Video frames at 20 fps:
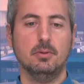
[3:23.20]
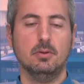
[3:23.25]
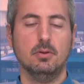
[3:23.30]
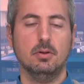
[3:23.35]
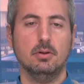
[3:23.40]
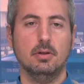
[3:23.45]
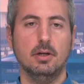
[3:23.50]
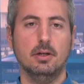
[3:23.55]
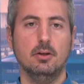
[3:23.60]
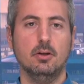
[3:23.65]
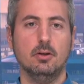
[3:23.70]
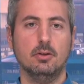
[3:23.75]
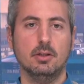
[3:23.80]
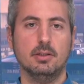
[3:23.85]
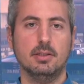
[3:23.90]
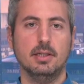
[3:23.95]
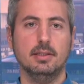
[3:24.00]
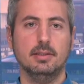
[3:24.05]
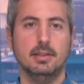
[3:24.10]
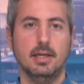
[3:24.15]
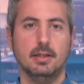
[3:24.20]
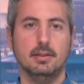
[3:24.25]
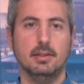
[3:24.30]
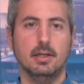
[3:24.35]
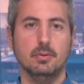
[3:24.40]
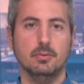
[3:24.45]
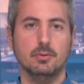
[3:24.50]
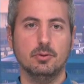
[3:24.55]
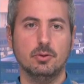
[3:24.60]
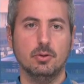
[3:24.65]
called the notice and
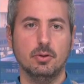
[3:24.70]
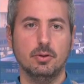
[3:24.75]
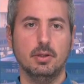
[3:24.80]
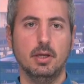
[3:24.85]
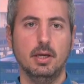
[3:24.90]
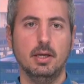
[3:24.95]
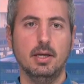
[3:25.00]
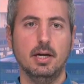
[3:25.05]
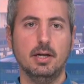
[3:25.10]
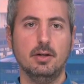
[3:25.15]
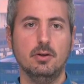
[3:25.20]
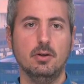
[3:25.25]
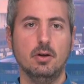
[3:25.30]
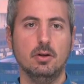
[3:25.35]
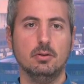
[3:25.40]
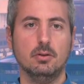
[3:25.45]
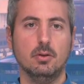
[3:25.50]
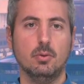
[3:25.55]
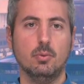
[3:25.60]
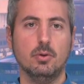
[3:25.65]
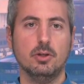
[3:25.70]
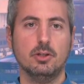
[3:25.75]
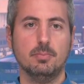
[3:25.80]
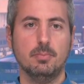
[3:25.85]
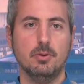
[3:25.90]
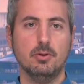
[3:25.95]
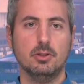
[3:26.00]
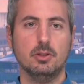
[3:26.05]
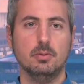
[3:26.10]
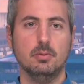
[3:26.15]
takedown. So they are not
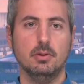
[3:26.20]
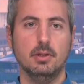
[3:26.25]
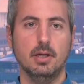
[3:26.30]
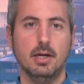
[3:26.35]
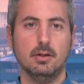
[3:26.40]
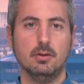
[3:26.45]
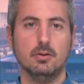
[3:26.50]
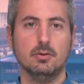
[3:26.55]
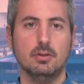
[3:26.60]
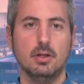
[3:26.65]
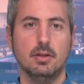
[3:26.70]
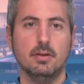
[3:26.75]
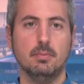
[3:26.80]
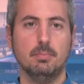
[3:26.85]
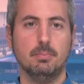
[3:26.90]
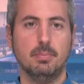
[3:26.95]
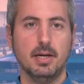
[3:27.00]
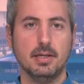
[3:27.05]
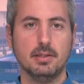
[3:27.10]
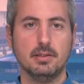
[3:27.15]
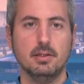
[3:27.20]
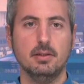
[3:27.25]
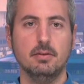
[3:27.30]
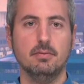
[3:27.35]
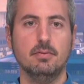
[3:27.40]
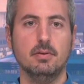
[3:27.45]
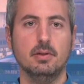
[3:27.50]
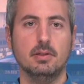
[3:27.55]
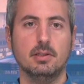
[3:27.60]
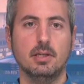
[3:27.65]
responsible, they are considered
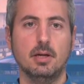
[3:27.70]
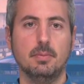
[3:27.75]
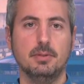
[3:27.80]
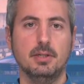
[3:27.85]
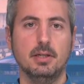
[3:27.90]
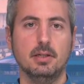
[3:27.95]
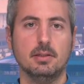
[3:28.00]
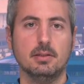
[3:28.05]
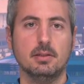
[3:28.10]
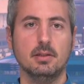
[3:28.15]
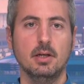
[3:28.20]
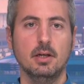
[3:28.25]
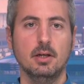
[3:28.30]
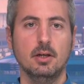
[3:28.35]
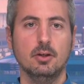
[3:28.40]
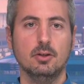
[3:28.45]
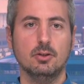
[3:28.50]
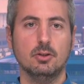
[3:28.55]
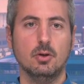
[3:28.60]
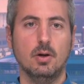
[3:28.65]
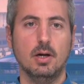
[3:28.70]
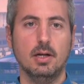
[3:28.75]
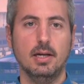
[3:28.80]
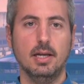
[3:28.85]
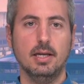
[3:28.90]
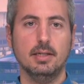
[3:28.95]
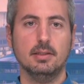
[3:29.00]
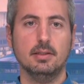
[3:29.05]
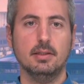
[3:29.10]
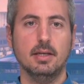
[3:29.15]
passive subjects. So
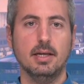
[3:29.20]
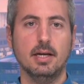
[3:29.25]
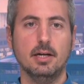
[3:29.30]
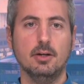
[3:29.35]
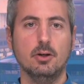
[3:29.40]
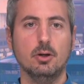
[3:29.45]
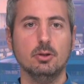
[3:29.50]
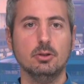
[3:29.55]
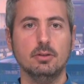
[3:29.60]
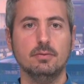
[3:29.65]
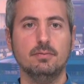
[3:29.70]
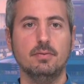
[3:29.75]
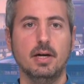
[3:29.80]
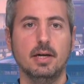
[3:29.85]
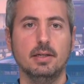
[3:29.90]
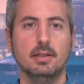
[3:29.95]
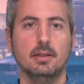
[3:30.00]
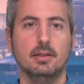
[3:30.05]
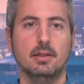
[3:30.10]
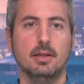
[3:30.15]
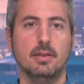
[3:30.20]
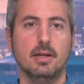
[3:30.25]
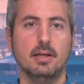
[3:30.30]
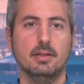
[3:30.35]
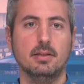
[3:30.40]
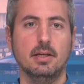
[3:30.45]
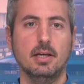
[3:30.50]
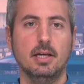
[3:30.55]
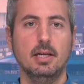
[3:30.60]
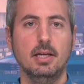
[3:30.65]
unless they are notified that there
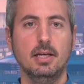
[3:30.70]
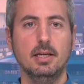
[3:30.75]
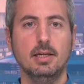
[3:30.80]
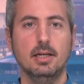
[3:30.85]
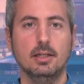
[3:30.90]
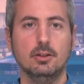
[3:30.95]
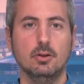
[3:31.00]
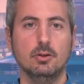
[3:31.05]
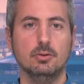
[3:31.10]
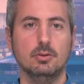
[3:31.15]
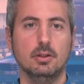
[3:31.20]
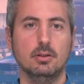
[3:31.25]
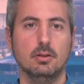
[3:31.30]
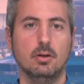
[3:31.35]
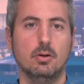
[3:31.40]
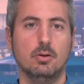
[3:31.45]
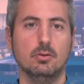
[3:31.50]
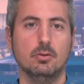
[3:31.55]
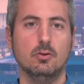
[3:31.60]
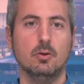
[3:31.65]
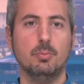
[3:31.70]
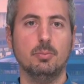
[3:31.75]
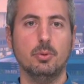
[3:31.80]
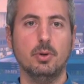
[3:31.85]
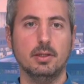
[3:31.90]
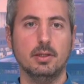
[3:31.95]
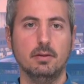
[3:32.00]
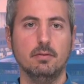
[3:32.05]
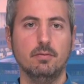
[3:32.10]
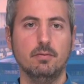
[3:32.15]
is illegal content or
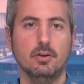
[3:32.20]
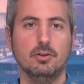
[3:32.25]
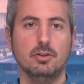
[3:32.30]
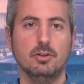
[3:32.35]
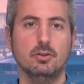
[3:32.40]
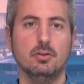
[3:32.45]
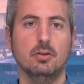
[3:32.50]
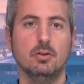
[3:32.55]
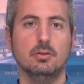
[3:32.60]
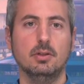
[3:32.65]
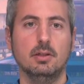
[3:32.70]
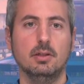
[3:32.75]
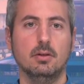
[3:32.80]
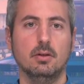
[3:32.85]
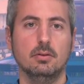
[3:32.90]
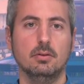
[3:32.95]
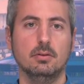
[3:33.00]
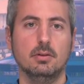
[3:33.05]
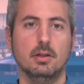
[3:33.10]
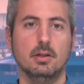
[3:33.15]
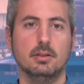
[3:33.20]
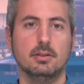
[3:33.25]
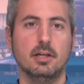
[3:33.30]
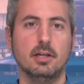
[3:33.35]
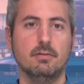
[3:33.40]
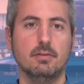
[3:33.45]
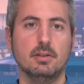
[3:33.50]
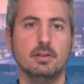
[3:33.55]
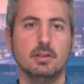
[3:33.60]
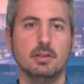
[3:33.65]
copyright infringing content on their
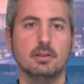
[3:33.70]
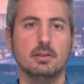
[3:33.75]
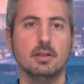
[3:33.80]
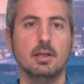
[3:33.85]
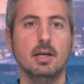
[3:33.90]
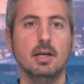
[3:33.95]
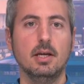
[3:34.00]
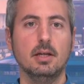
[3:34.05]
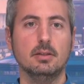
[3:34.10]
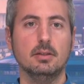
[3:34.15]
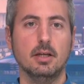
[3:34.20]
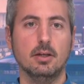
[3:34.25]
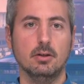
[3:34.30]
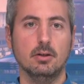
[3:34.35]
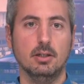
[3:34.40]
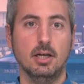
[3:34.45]
services, they don't